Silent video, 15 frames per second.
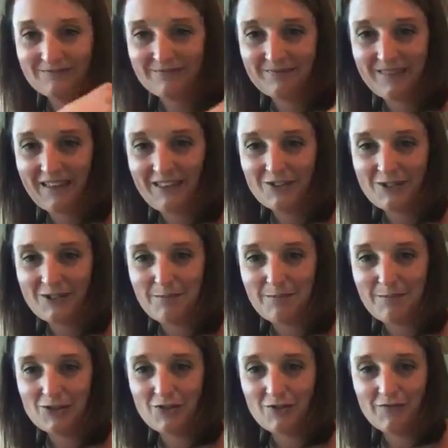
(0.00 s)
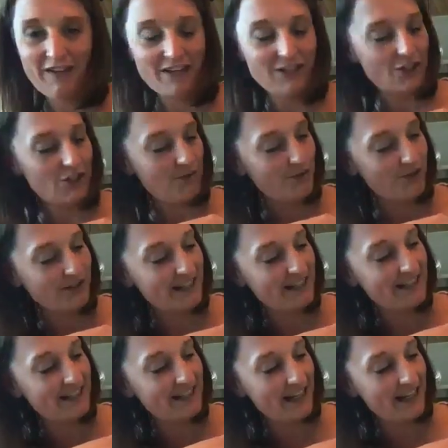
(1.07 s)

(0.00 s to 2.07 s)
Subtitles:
And there's a picture of vegetables. I see a